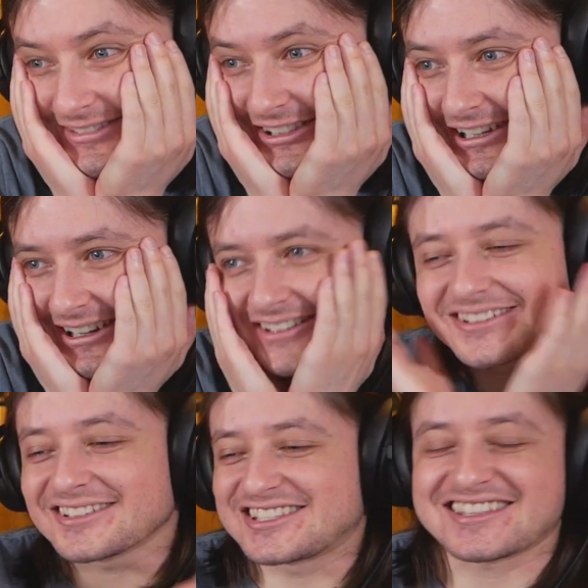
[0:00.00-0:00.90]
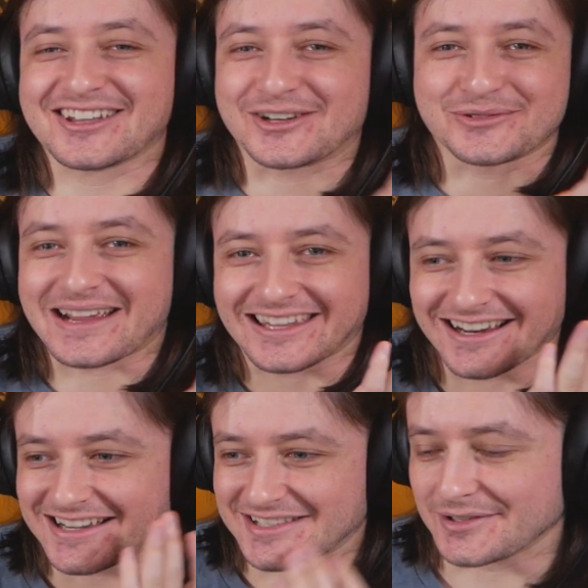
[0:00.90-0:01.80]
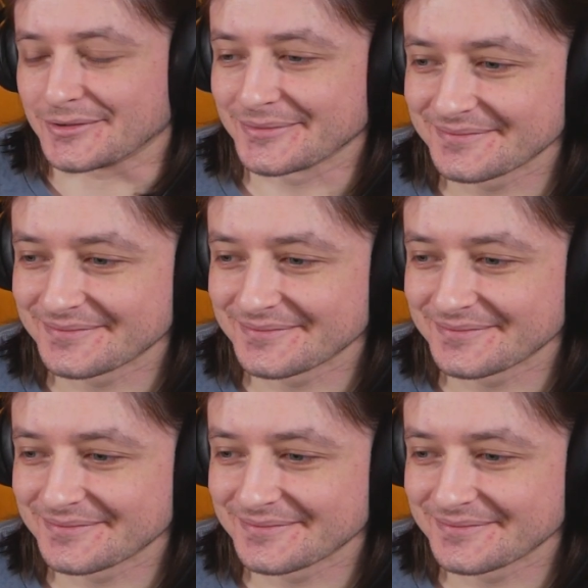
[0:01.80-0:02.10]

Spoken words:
Yeah, he's not gonna recognize you.